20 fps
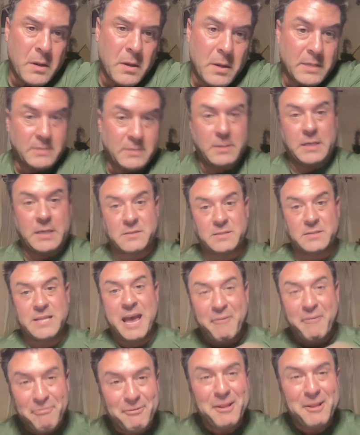It's
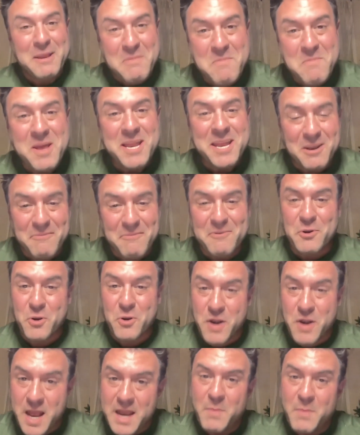definitely many of
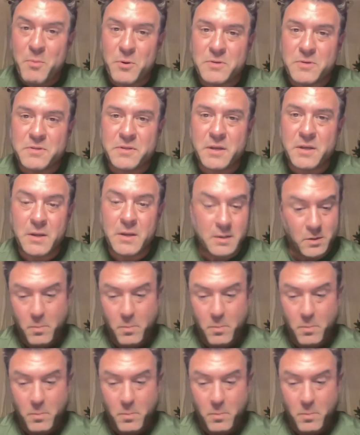your neighbors,